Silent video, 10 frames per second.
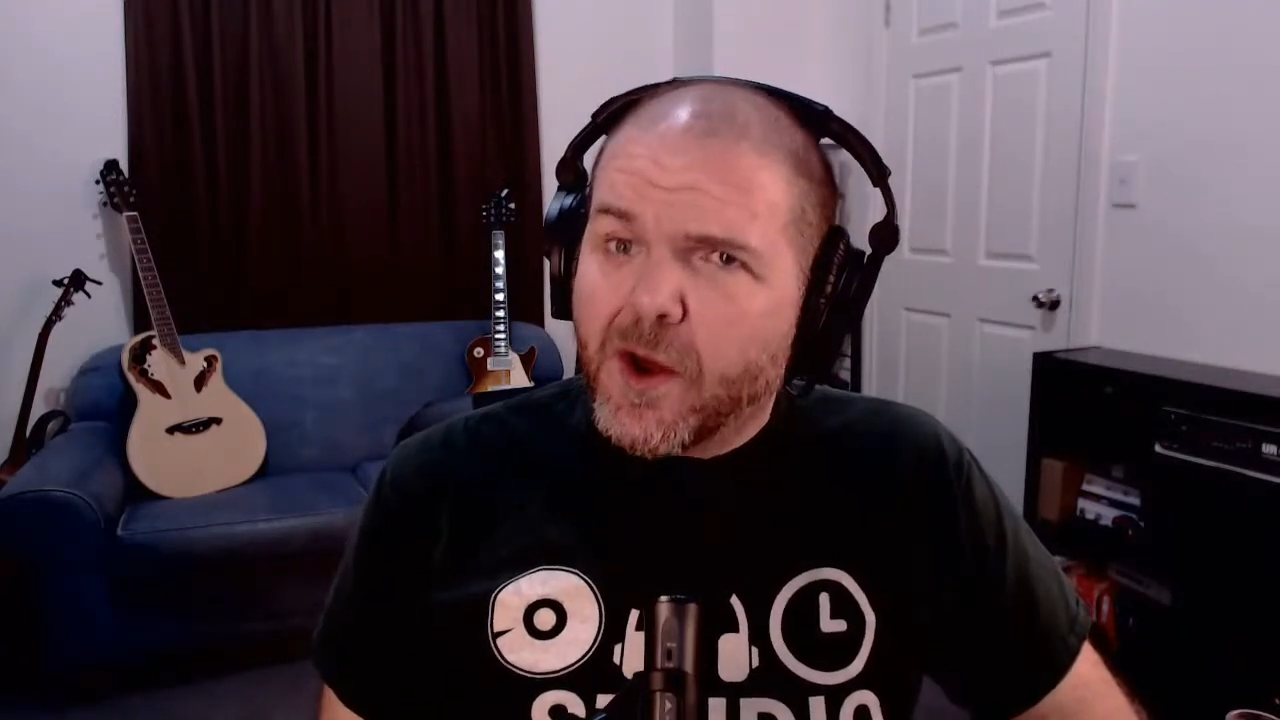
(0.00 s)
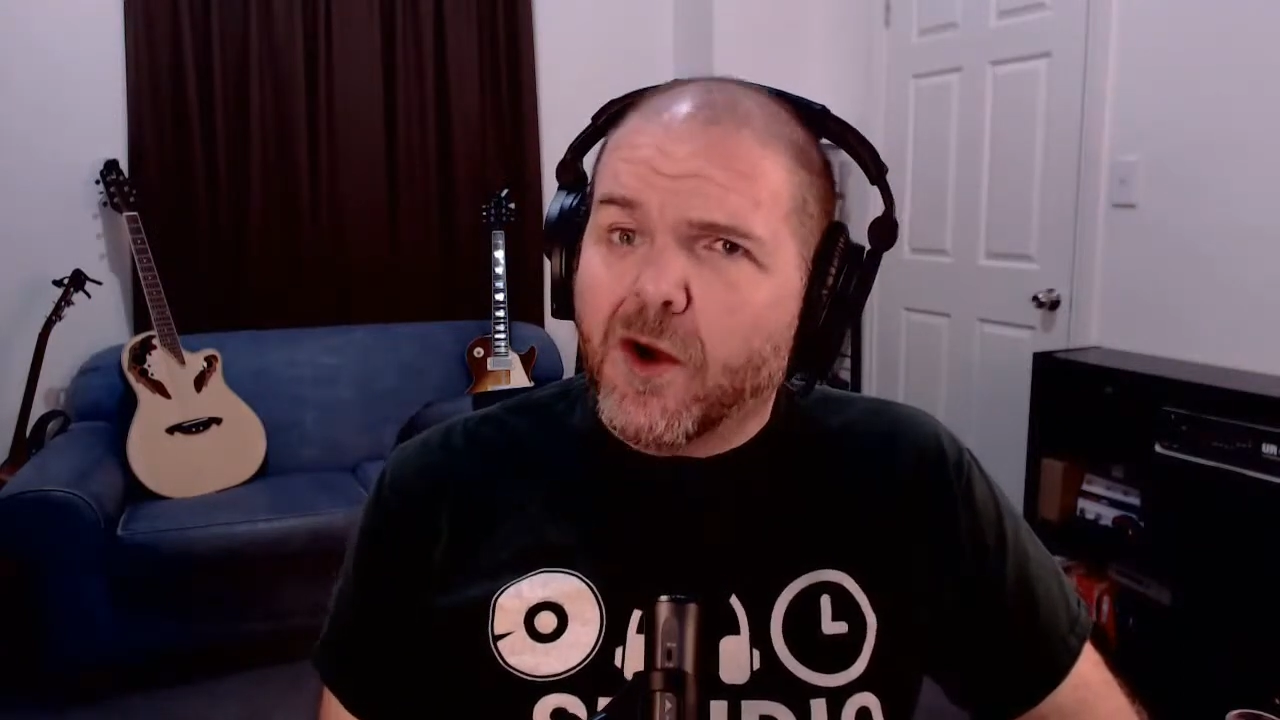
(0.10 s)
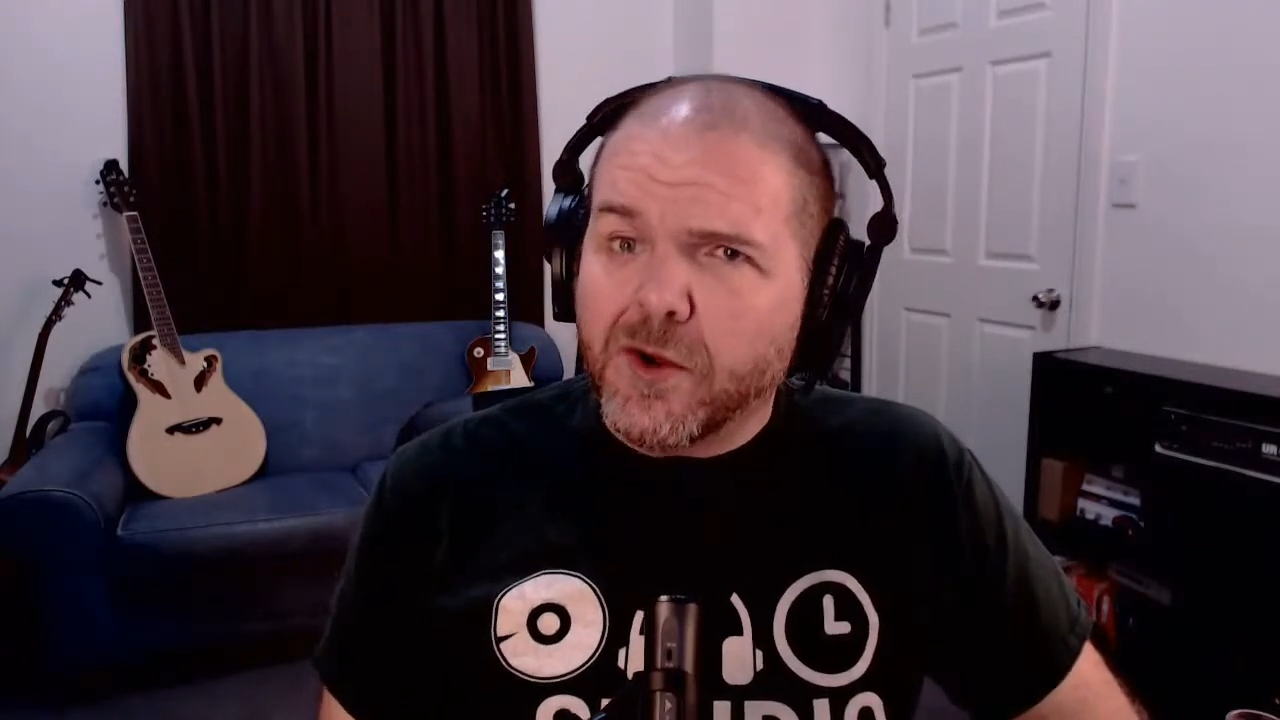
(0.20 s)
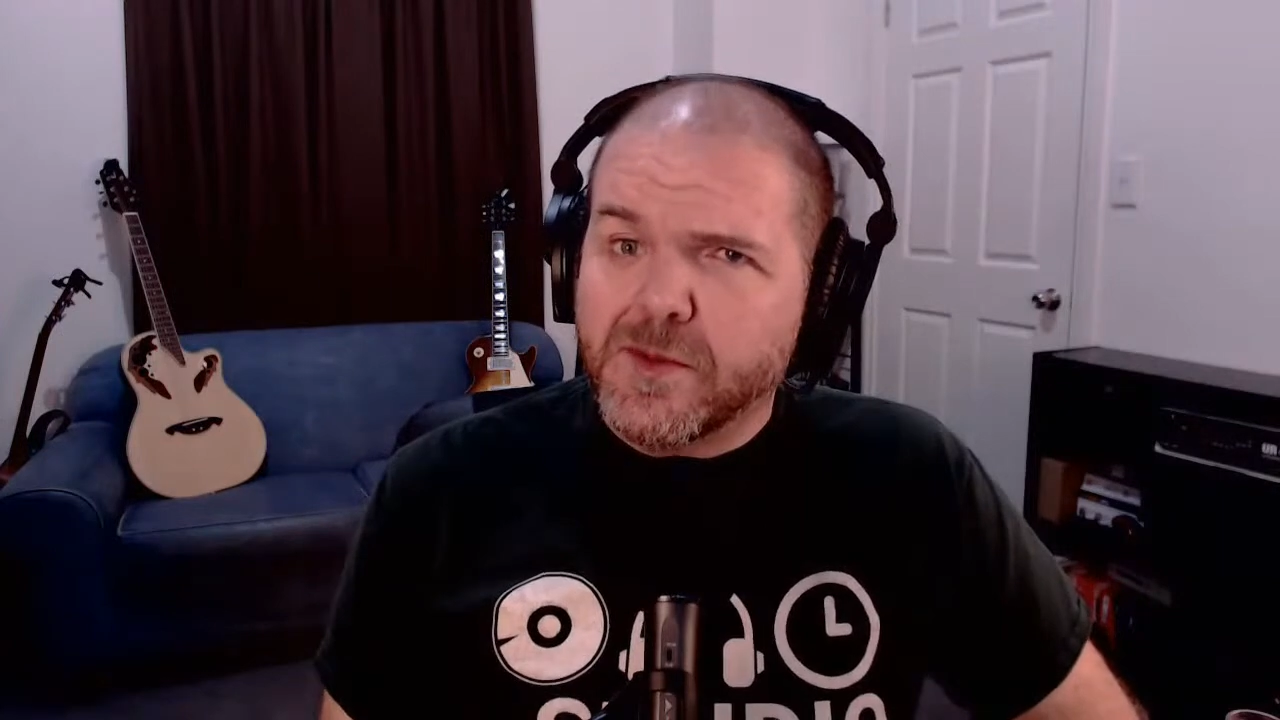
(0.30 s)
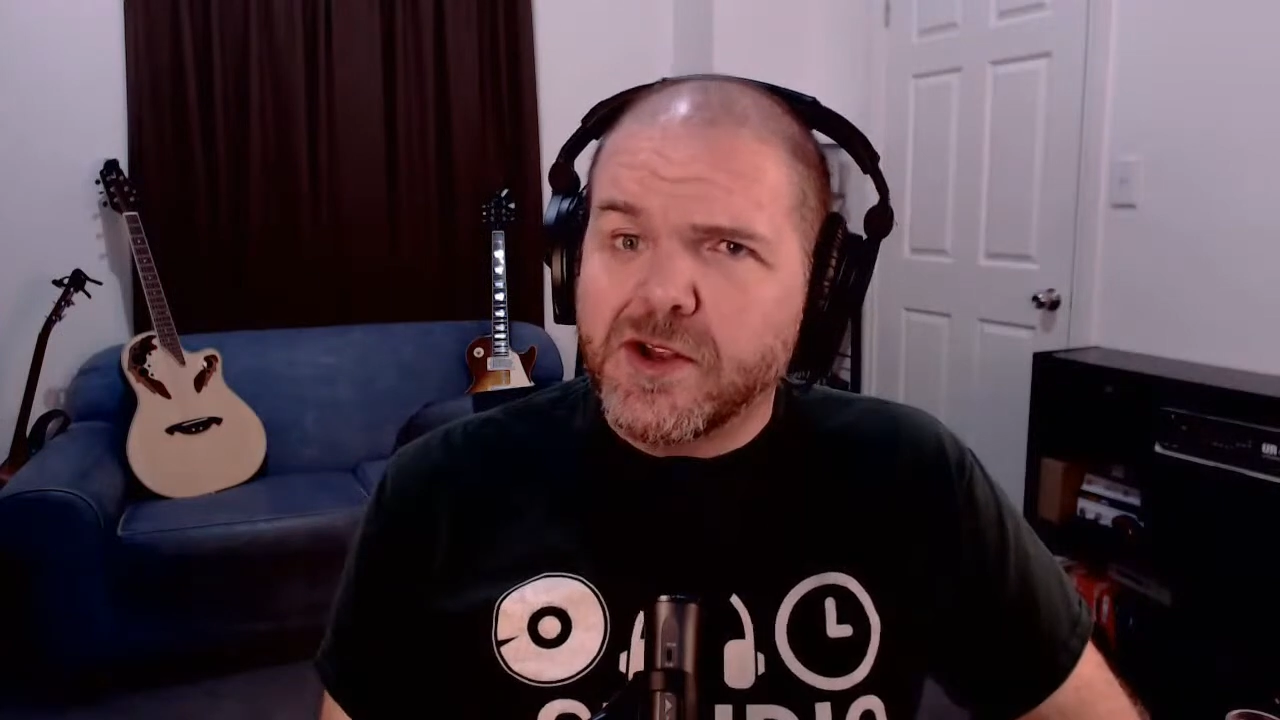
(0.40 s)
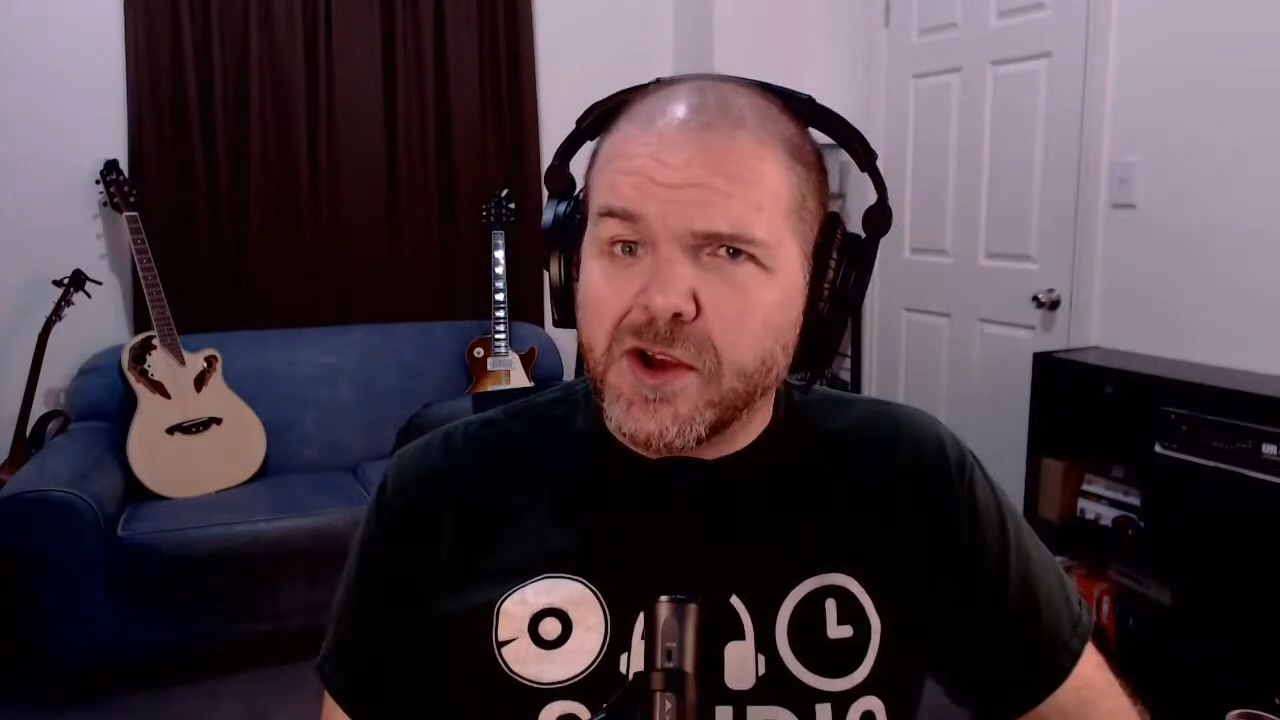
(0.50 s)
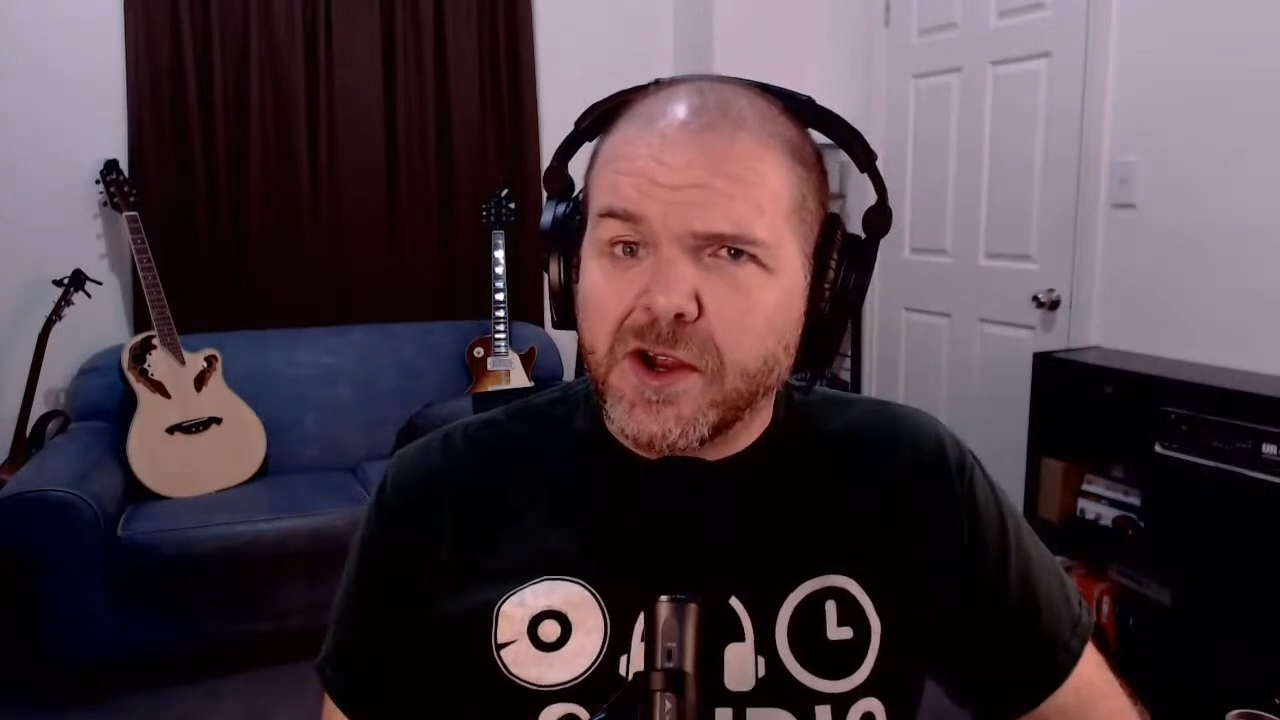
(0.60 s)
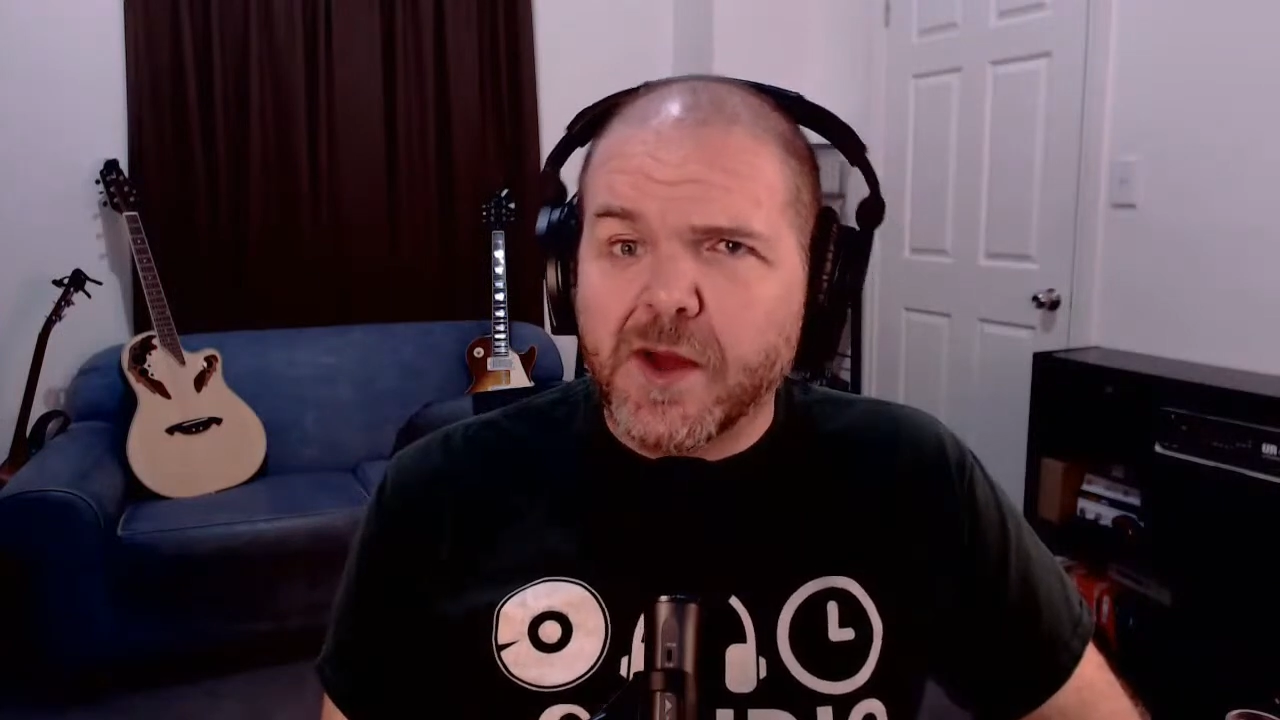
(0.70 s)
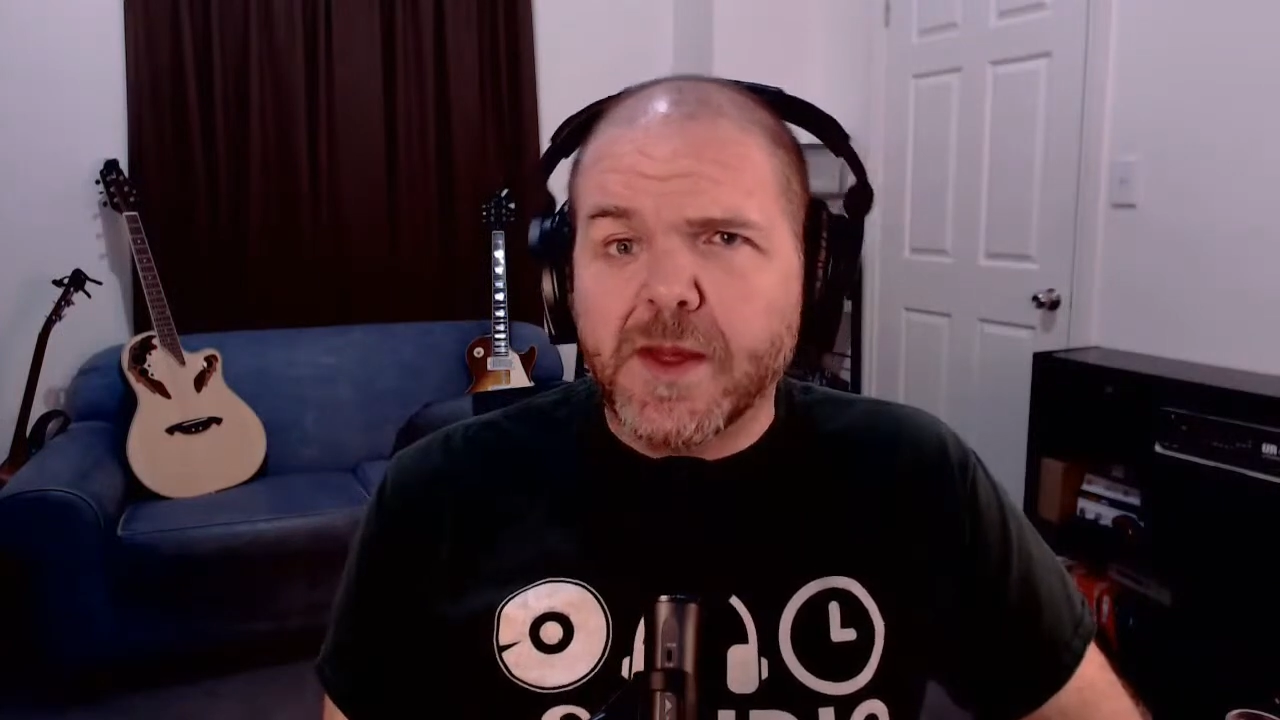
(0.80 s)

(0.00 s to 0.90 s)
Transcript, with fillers: home studio,